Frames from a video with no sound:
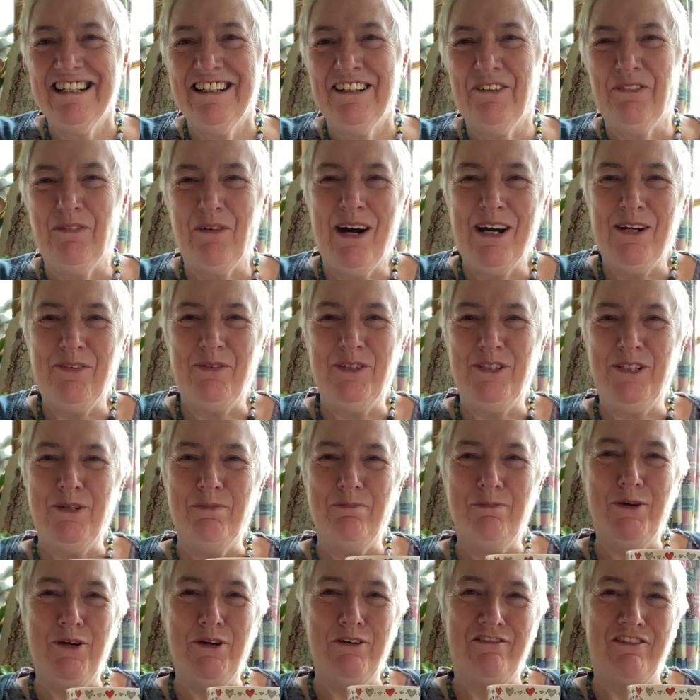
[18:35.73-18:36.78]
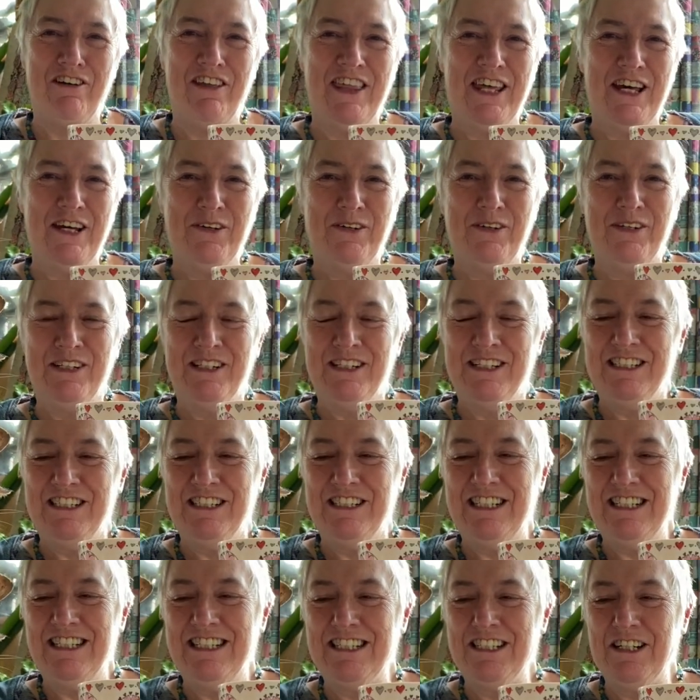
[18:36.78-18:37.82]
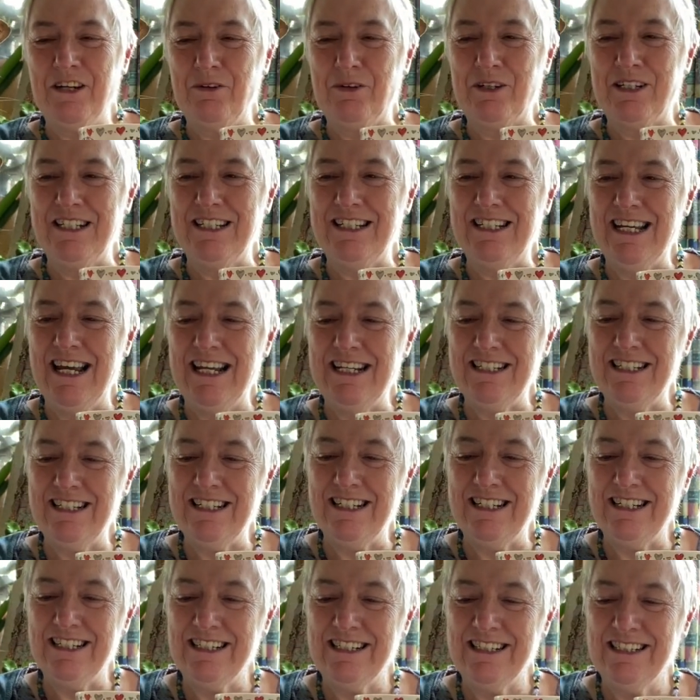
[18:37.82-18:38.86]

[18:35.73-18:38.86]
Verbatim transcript: Why would you move her though? She's so contented.